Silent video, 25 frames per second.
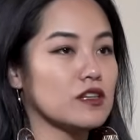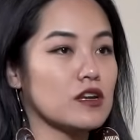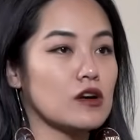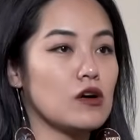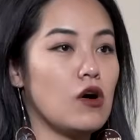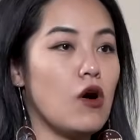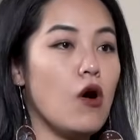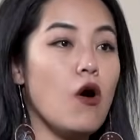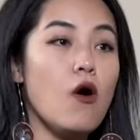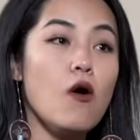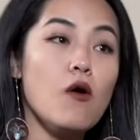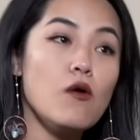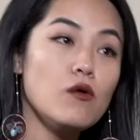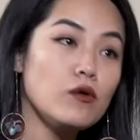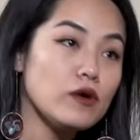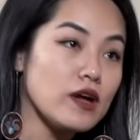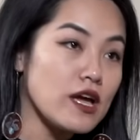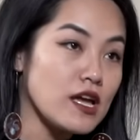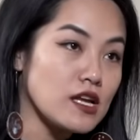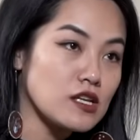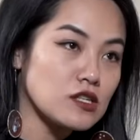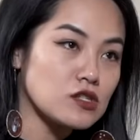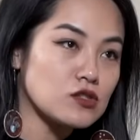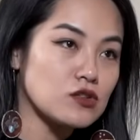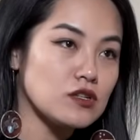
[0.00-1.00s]
their own
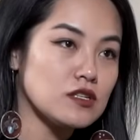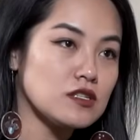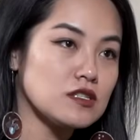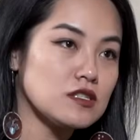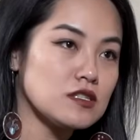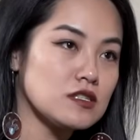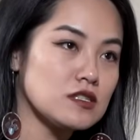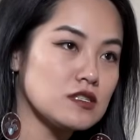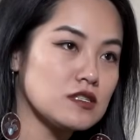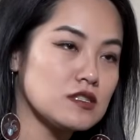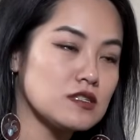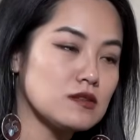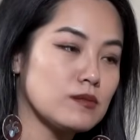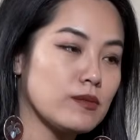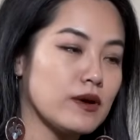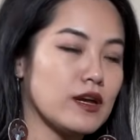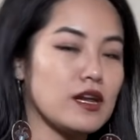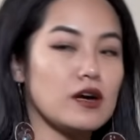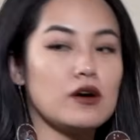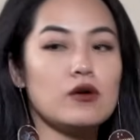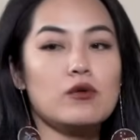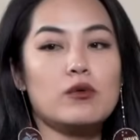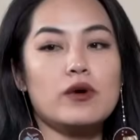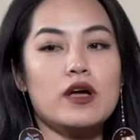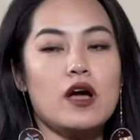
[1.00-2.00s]
interests,
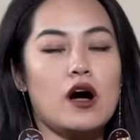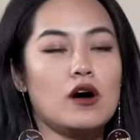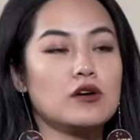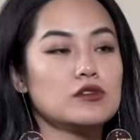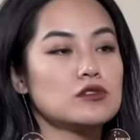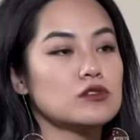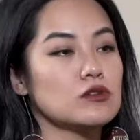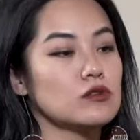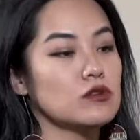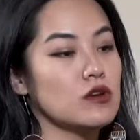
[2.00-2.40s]
but we also